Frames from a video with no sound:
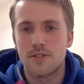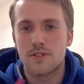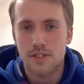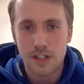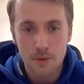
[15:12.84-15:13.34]

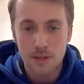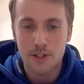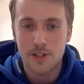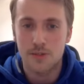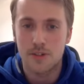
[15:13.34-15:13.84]
So that would be number
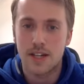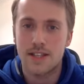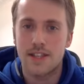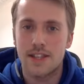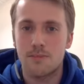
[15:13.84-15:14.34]
two.
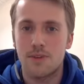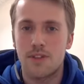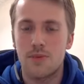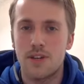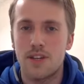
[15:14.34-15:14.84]
And number
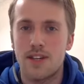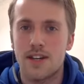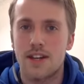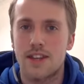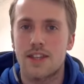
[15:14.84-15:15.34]
three,
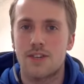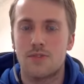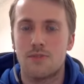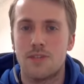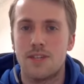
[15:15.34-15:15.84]
I think,
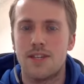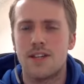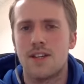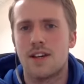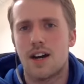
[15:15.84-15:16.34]
would be
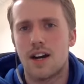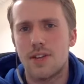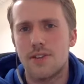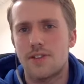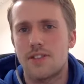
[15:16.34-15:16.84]

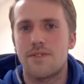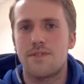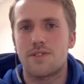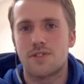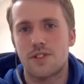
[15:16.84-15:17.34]
either
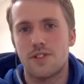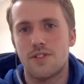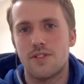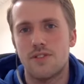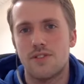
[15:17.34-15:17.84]
Jefferson
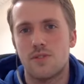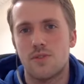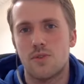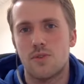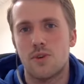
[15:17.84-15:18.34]
curls
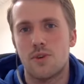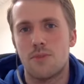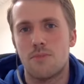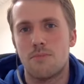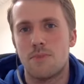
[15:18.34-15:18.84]

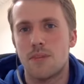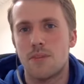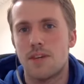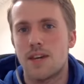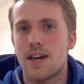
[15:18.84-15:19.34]
or
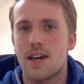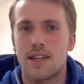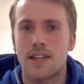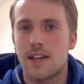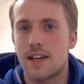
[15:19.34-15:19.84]
maybe
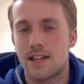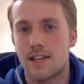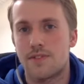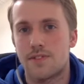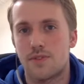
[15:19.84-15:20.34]
hanging leg
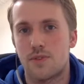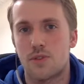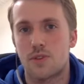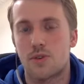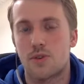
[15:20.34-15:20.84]
lifts
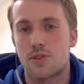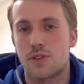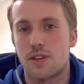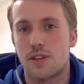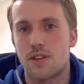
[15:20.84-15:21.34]
for core strength.